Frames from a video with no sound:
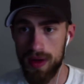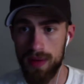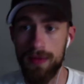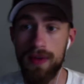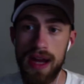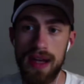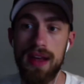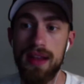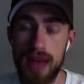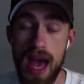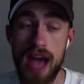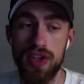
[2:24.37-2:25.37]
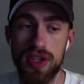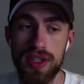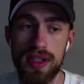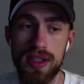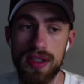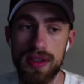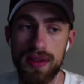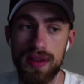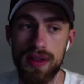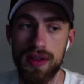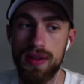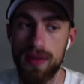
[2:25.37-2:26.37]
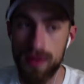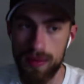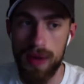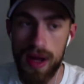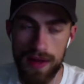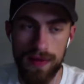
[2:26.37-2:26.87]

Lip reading: finding the addresses, or my